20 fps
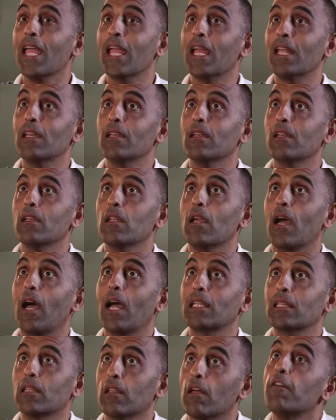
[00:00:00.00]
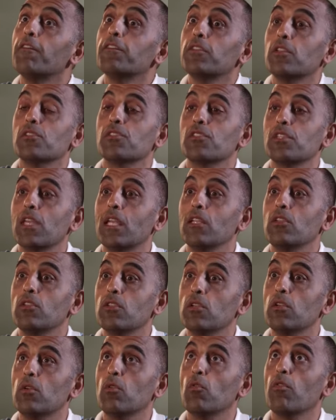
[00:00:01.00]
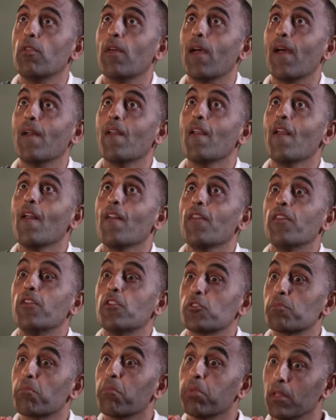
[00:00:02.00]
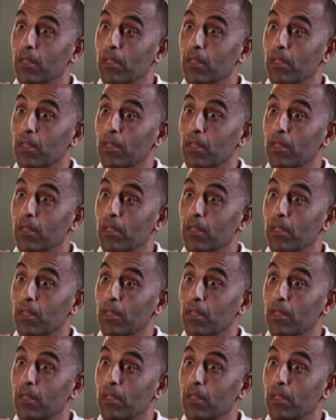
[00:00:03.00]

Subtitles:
And I'd love to say to you that there's